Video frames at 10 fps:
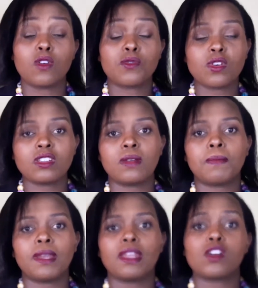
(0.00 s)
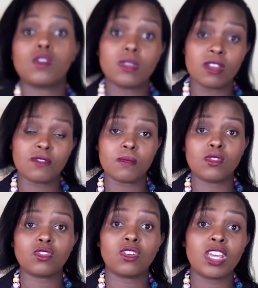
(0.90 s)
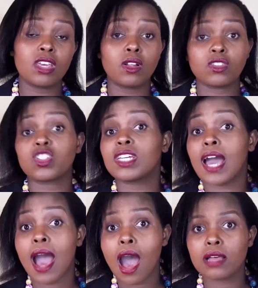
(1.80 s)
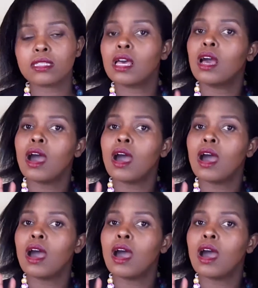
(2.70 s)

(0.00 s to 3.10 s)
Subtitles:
of course, depending on the information he or she has